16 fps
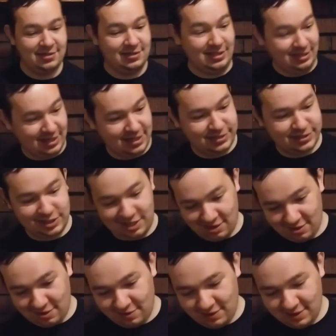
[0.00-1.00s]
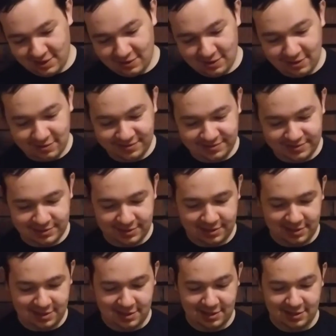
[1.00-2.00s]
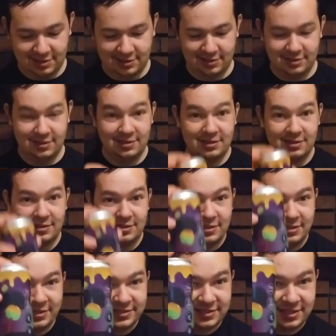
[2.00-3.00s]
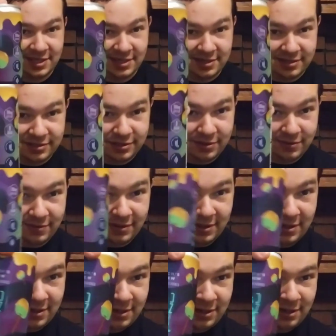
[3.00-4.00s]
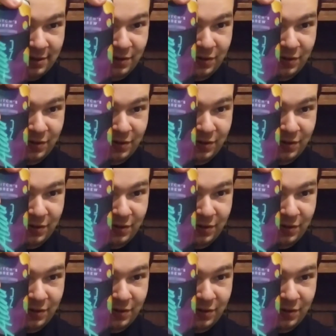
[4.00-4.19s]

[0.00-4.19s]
Let's go, heroes. Let's get into the